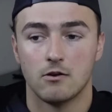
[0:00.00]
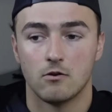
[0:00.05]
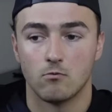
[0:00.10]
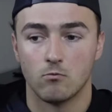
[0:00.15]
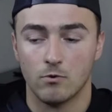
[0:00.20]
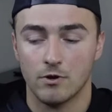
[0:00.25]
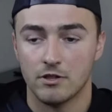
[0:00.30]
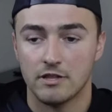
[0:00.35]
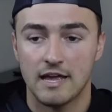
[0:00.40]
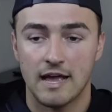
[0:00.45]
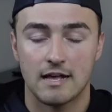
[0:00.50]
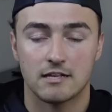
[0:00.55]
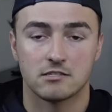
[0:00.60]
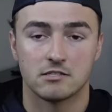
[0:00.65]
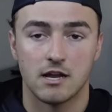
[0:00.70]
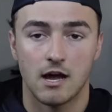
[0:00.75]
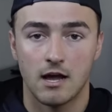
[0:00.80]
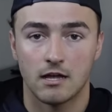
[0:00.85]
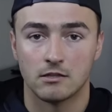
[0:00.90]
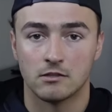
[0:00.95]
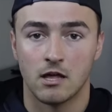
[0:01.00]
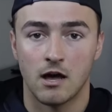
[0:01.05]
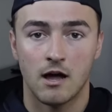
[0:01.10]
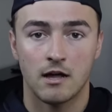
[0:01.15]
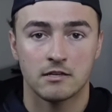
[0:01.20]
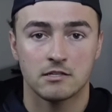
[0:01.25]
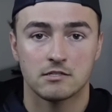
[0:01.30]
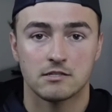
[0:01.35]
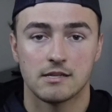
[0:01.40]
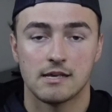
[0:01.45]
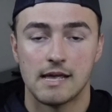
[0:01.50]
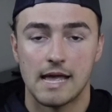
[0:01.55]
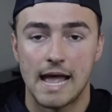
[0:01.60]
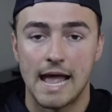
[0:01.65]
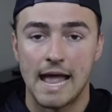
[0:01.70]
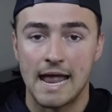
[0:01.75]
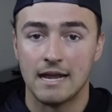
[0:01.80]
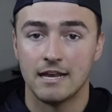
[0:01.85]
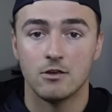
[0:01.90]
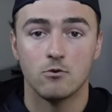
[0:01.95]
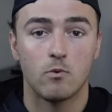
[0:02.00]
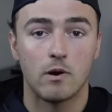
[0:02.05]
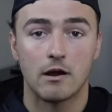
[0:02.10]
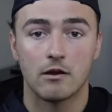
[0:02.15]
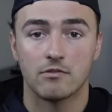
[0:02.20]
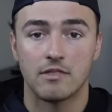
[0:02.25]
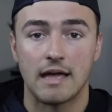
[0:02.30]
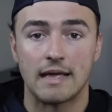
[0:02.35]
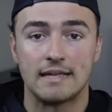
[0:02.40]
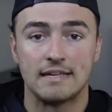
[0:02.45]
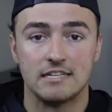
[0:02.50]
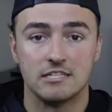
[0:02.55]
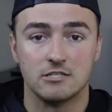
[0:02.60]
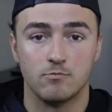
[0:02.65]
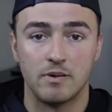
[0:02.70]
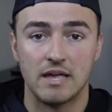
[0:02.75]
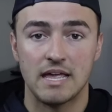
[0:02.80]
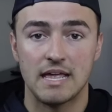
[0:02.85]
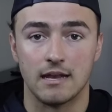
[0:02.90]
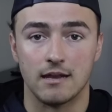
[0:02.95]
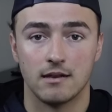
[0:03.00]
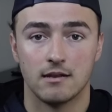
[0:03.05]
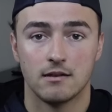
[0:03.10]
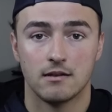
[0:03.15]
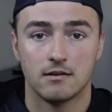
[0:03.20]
really has not lost anywhere that he's been.